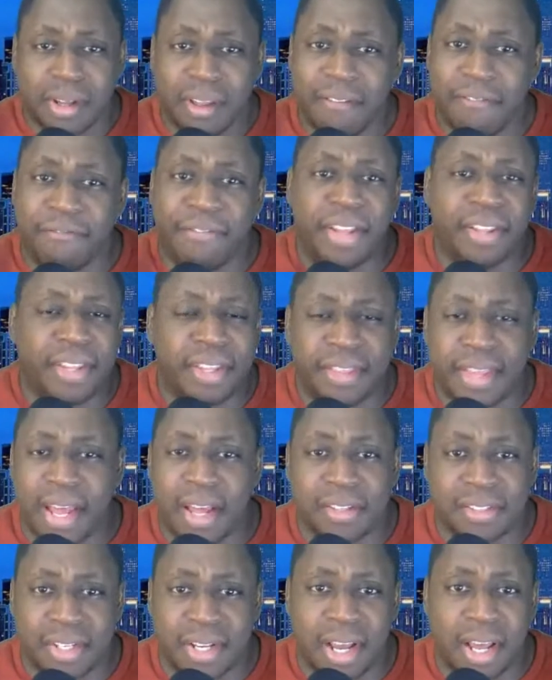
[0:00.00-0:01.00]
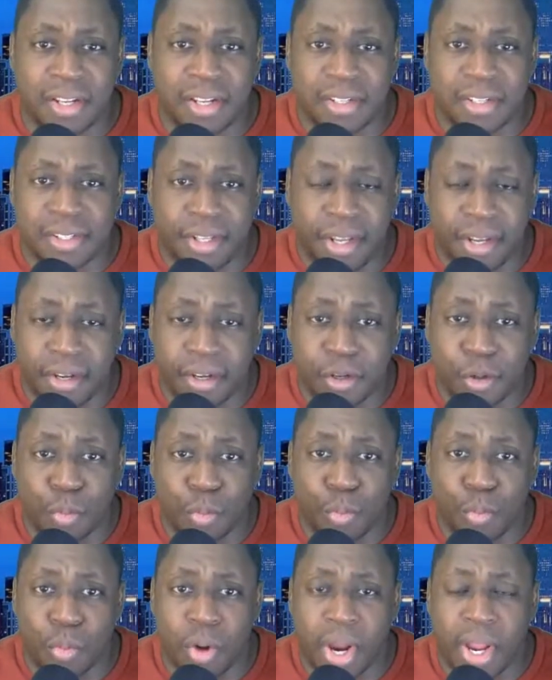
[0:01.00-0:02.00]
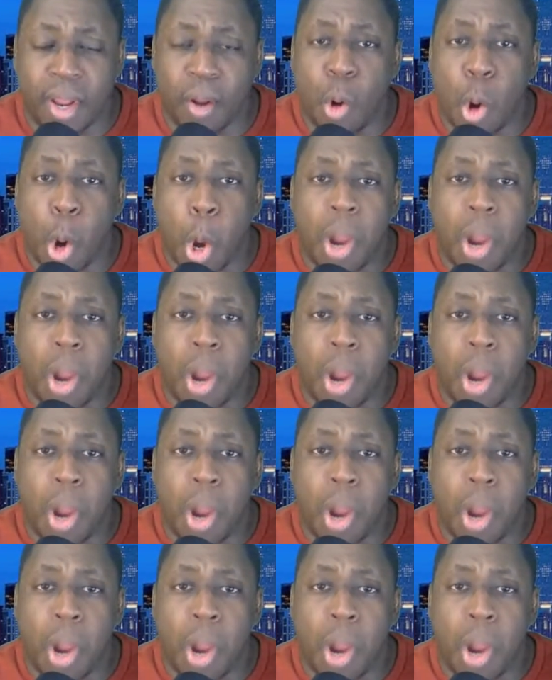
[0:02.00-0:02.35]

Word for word: fifty thousand dollars a year, right?